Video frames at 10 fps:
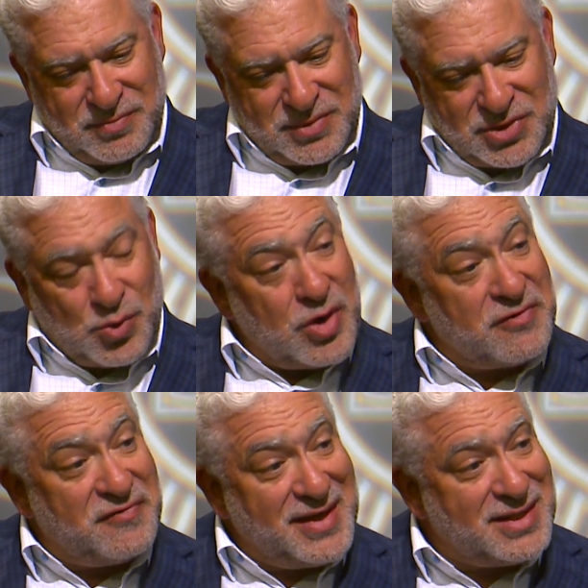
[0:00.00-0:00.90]
square
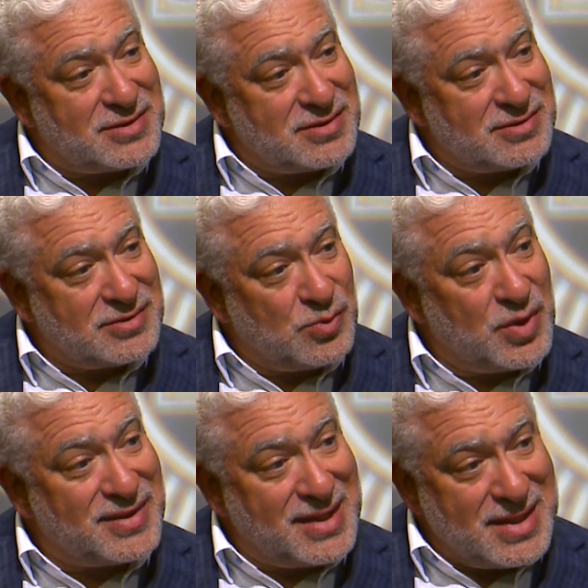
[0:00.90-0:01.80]
feet mm-hmm.
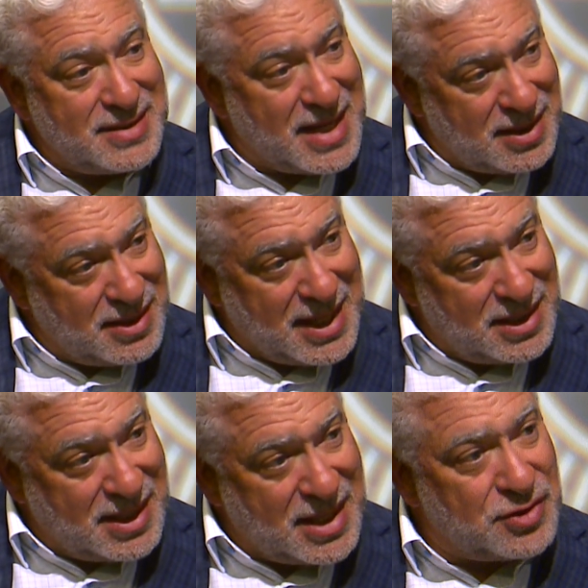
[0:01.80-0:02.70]
within that
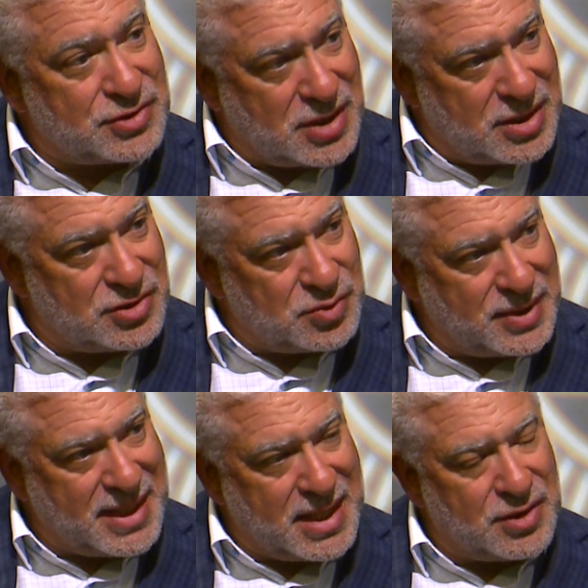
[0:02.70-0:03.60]
80 acres,
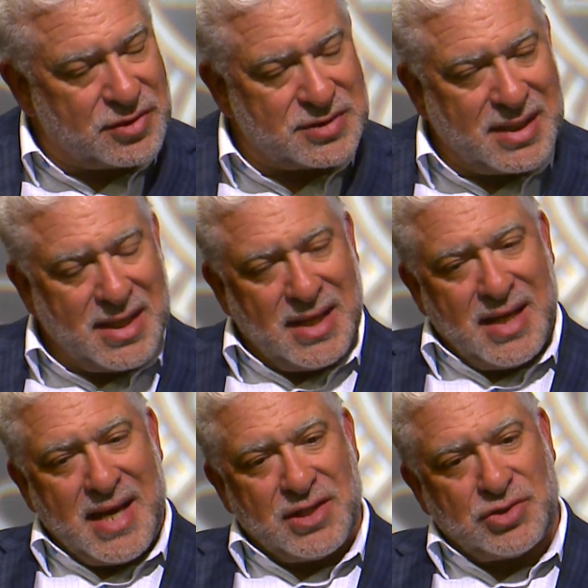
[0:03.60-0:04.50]
120 acres.
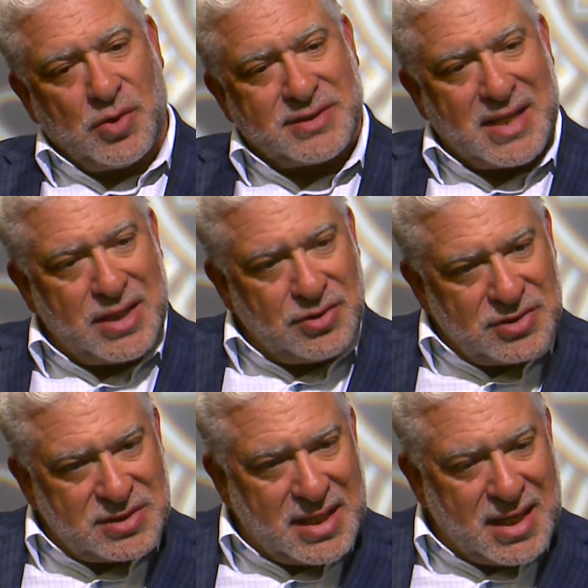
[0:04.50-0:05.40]
And so it's
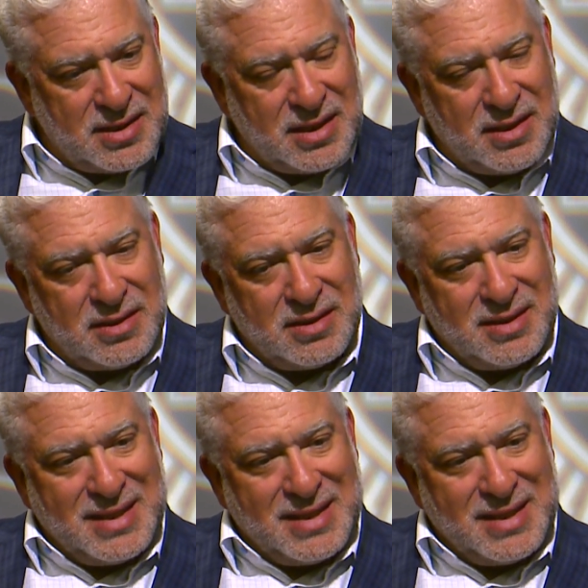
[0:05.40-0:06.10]
understanding